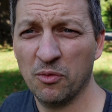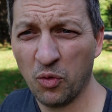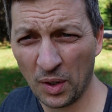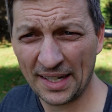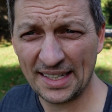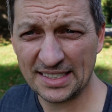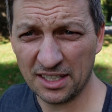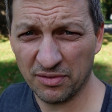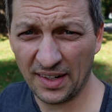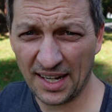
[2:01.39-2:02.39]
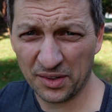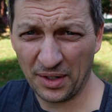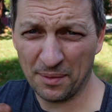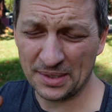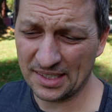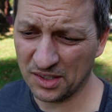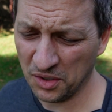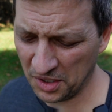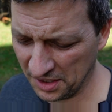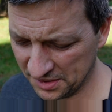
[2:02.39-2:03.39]
Before I catch any flack on how much they
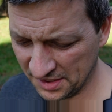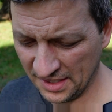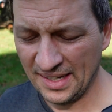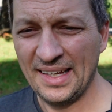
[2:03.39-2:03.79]
cost,